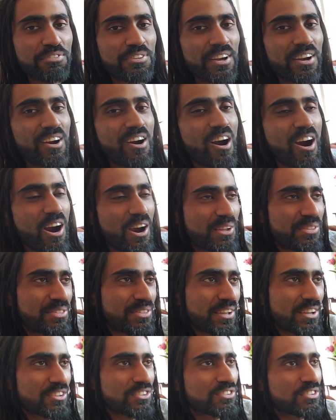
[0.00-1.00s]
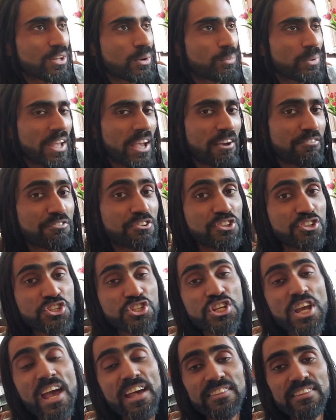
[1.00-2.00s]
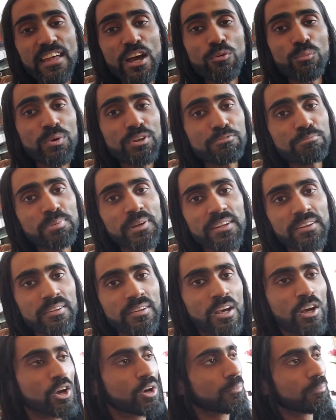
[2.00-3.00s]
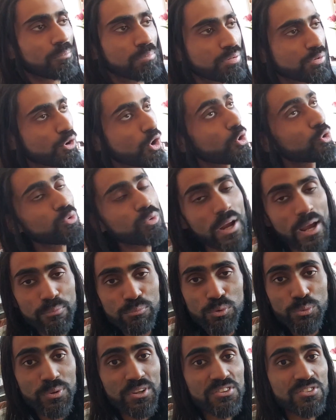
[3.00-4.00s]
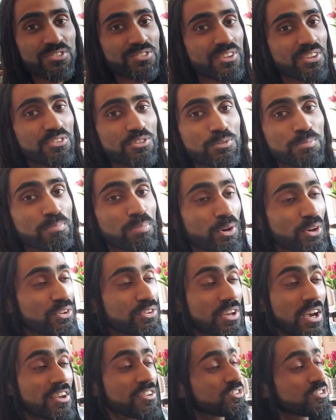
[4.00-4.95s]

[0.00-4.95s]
There are things that we have to shed that we've been programmed with since birth,